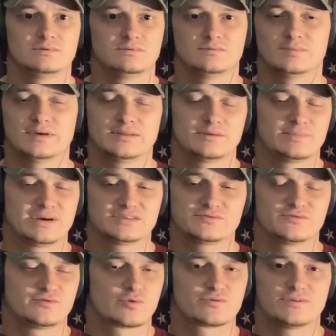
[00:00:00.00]
that the past
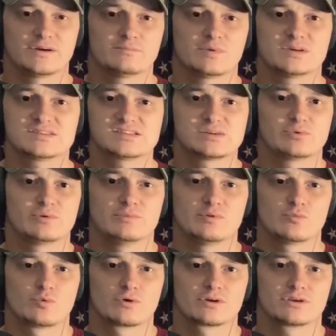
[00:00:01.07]
four or five months that we've
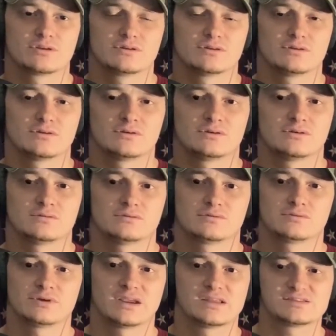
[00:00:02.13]
been working on
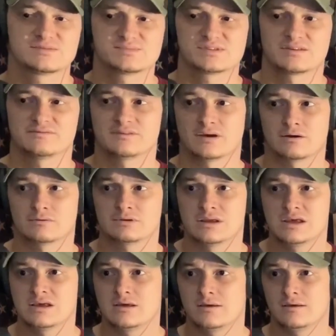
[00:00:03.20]
cranking some stuff out.
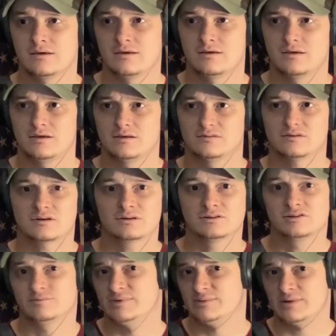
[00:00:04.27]
Talk a
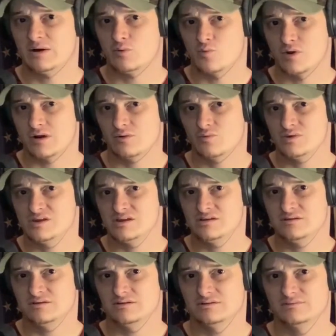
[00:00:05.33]
little bit about where
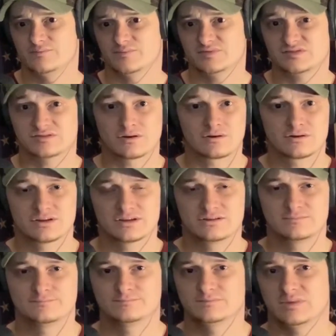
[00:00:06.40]
we
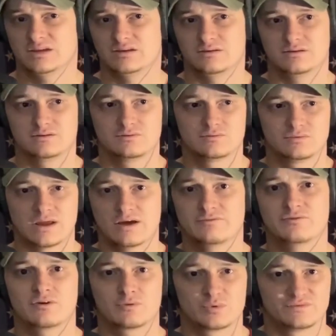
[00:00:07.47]
started and how
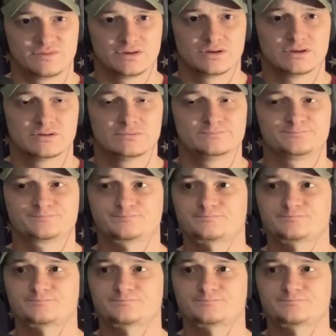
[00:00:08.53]
far we've come,